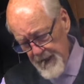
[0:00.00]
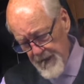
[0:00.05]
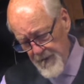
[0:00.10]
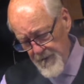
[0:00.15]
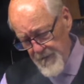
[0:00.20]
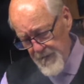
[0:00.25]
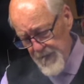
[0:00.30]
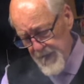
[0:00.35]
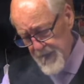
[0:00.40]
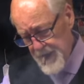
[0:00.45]
you
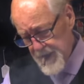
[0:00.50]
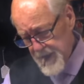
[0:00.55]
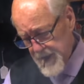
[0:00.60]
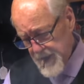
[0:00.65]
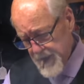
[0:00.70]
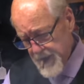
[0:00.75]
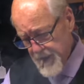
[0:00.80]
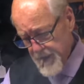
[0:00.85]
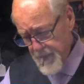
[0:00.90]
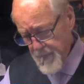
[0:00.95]
say,
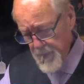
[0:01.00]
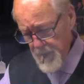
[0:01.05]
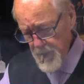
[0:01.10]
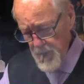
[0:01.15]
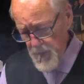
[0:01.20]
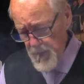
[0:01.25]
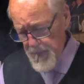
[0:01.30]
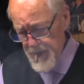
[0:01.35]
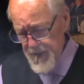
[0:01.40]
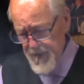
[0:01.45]
uh,
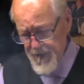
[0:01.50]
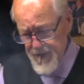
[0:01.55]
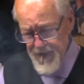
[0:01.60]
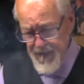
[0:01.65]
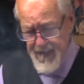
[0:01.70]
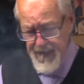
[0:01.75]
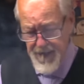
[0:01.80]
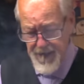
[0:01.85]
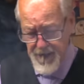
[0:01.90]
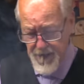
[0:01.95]
what is
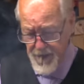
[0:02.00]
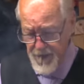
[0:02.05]
that?